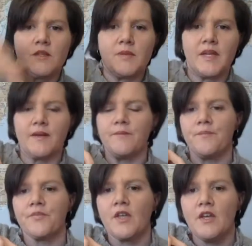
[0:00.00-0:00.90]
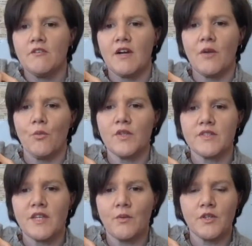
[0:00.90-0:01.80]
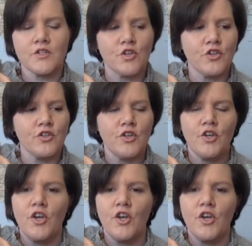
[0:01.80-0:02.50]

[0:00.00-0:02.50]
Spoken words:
beginning. Right, once that one's on,